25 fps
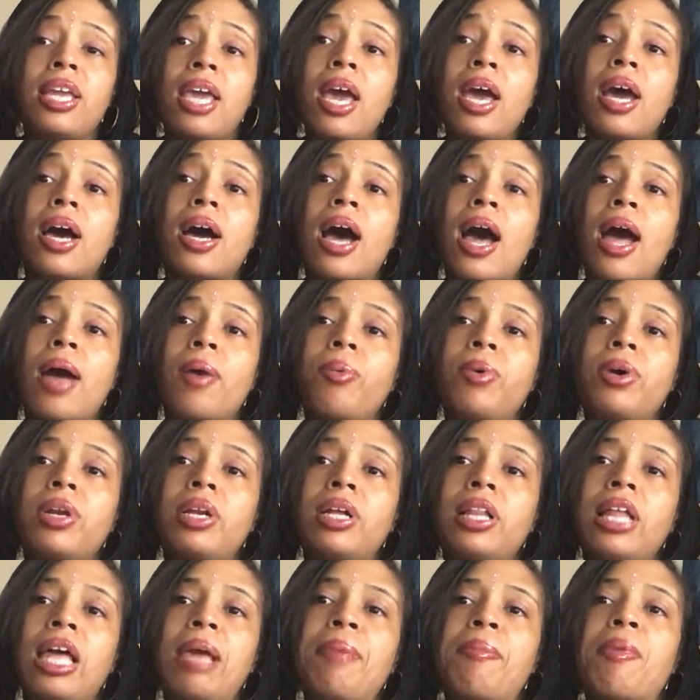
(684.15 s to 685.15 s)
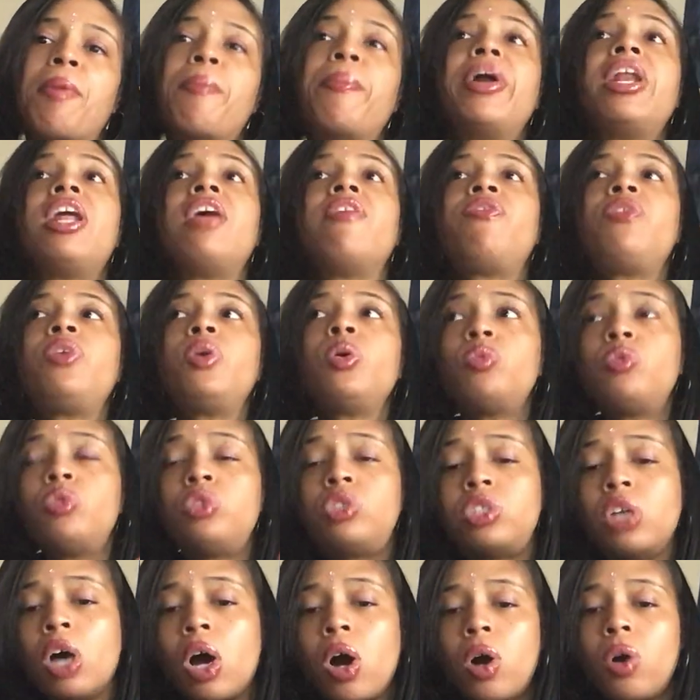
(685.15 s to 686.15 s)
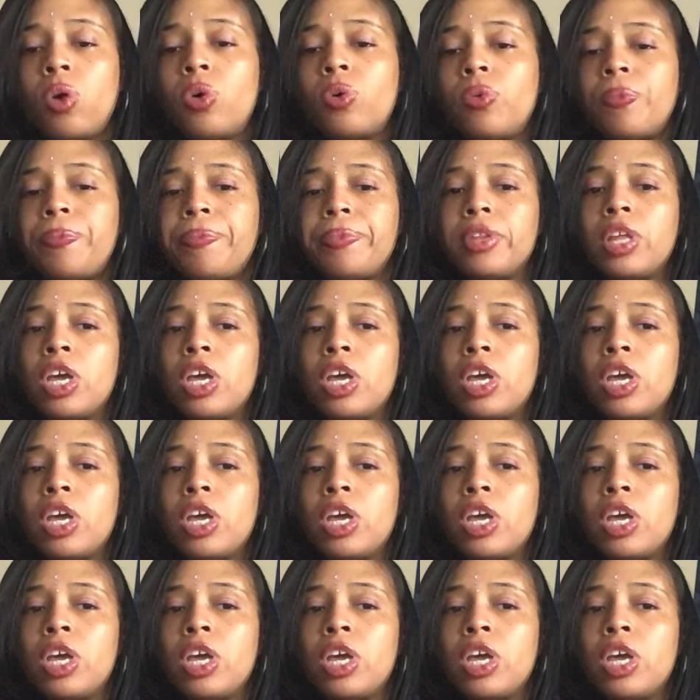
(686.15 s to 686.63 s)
Yeah, I would claim it. But if you don't,